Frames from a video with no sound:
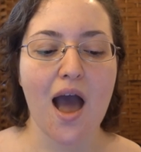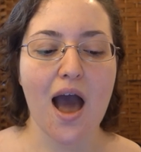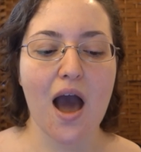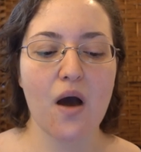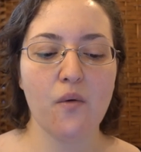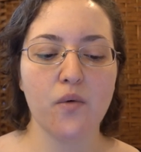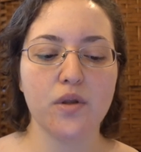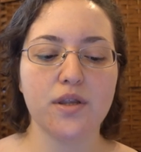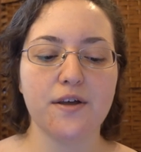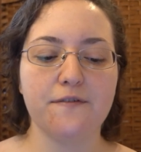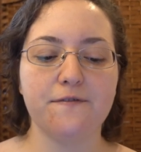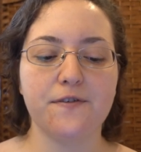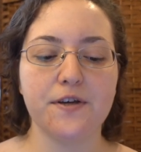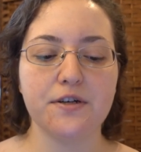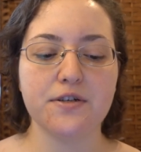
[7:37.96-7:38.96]
I won't
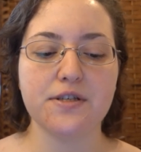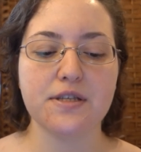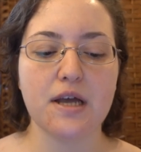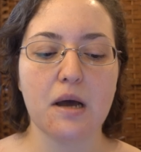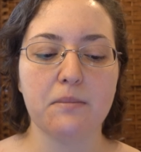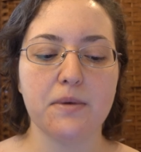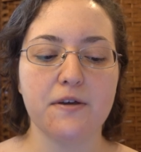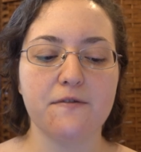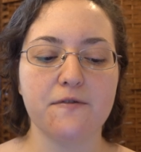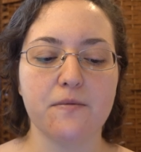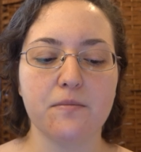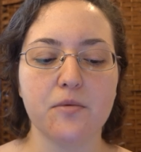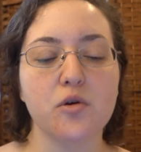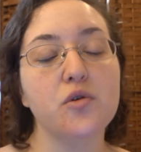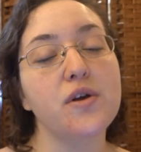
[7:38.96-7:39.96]
let fear stop me
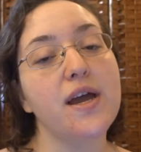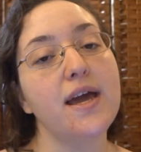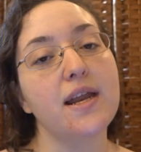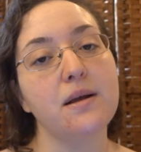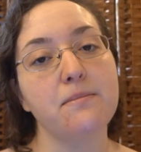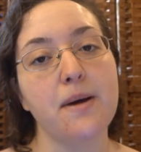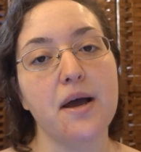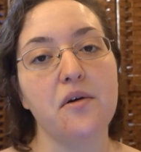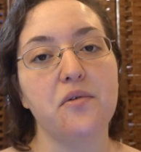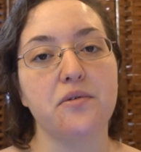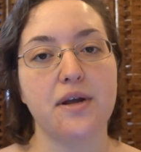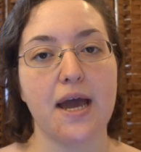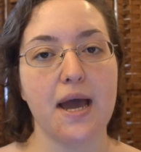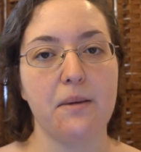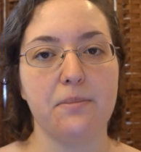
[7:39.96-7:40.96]
from creating my own
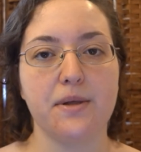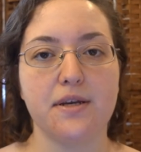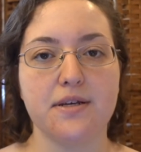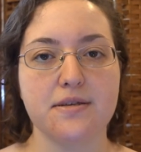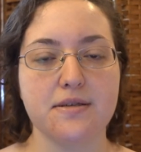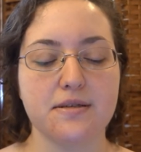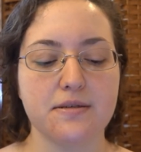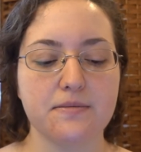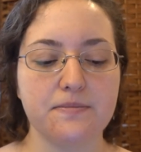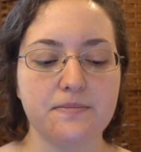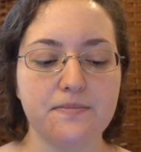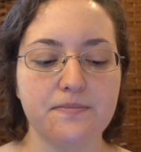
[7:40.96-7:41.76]
happiness,